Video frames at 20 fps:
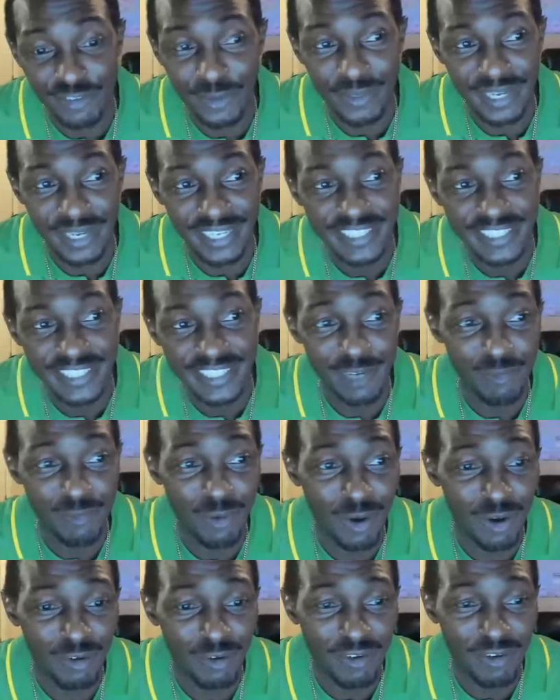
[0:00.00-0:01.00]
throw at
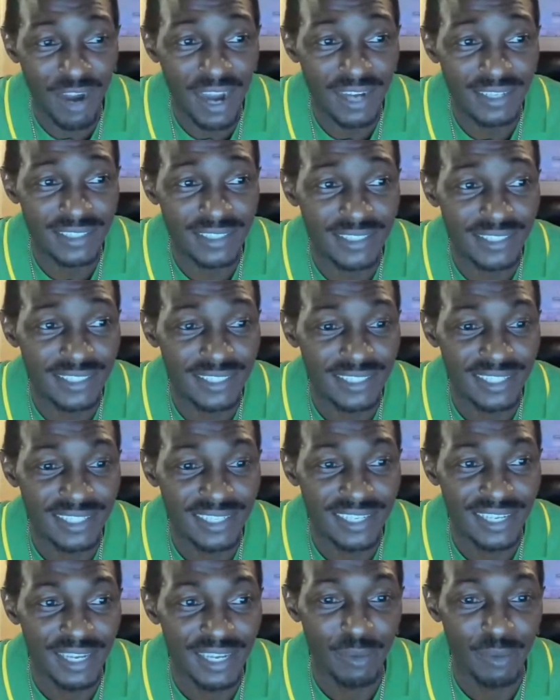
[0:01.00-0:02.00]
Kenmore Rocks,
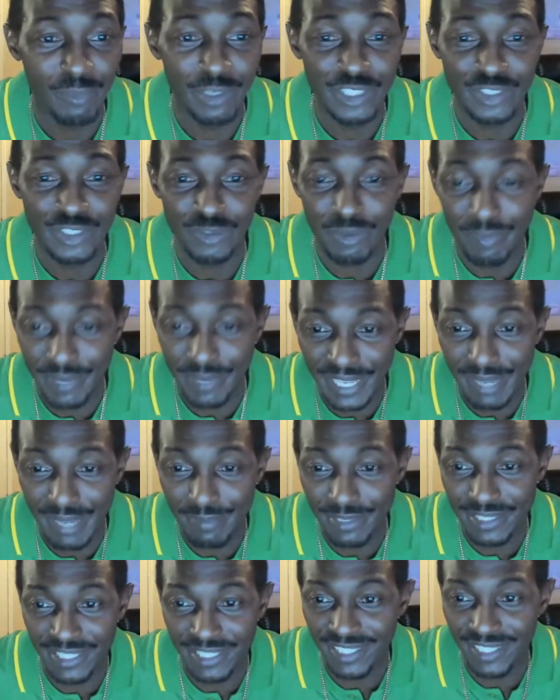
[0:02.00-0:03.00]
which we've been
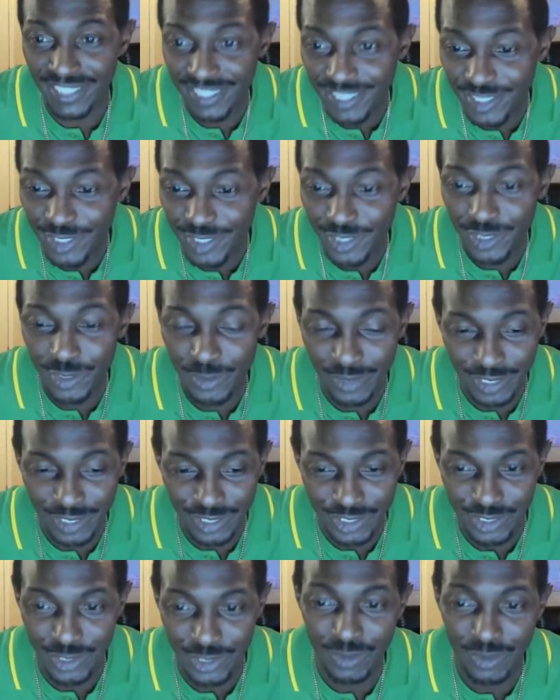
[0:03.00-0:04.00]
able to do
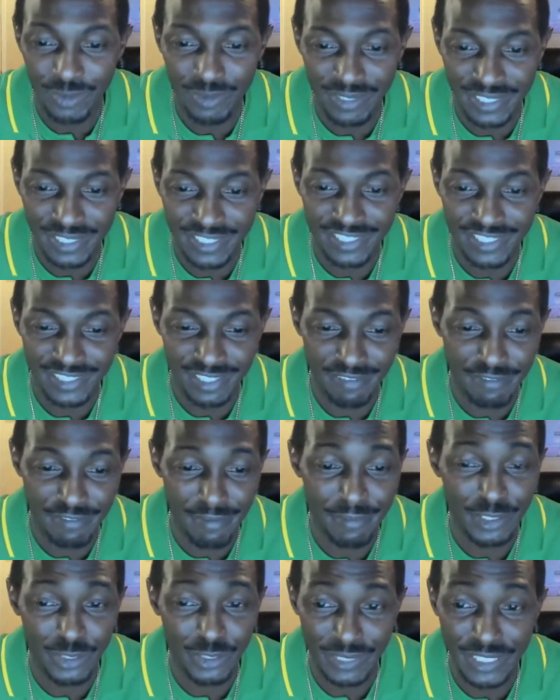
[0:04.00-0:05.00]
and show in
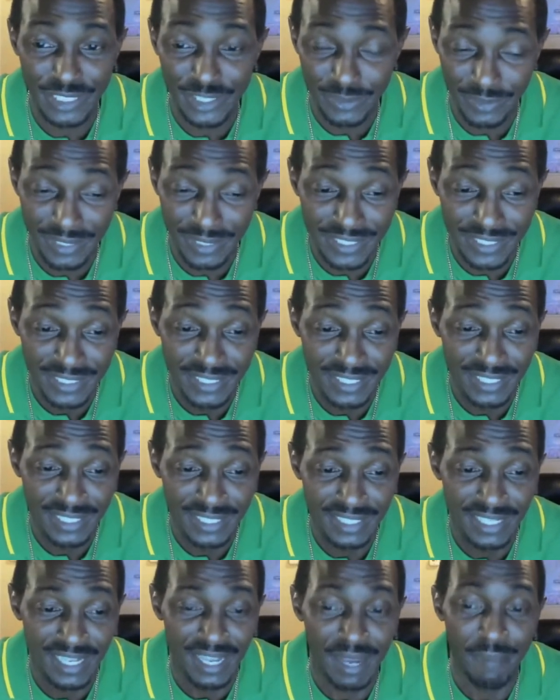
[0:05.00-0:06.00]
November 2020.
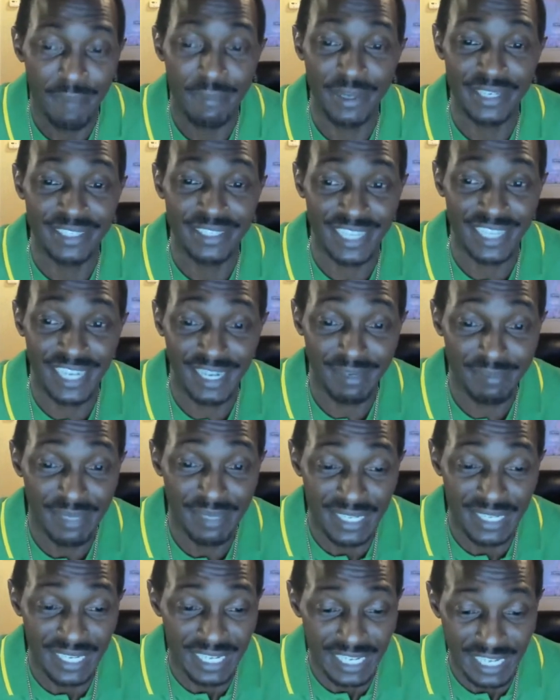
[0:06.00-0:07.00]
But
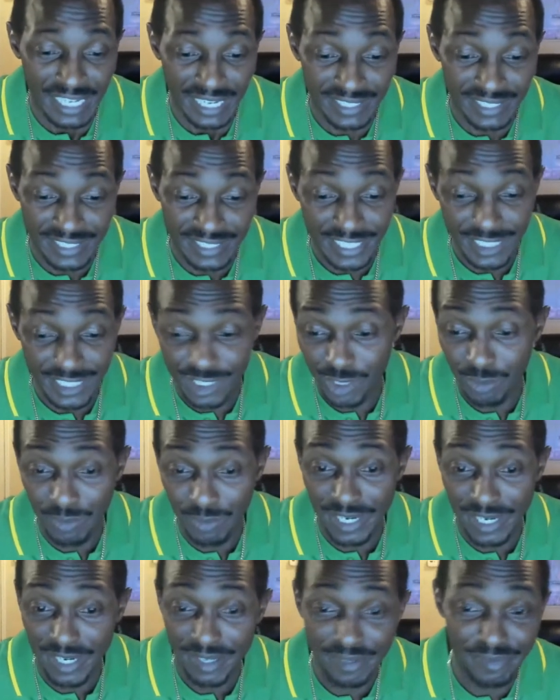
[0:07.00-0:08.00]
it's set to
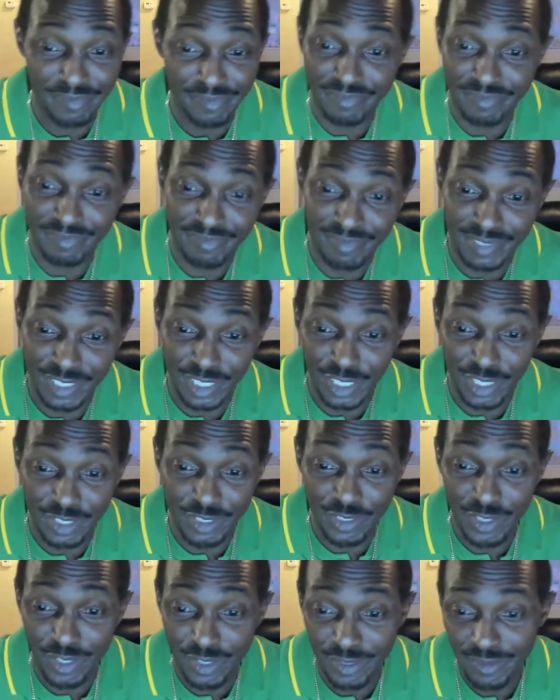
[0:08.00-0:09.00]
where, you know,
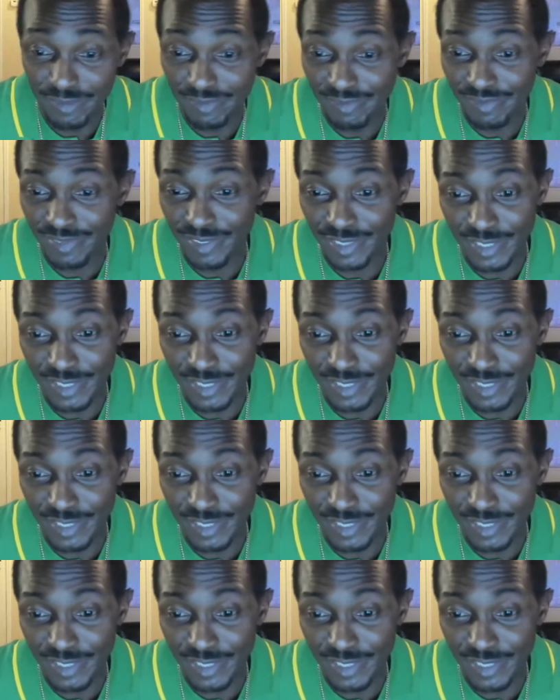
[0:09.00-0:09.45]
you're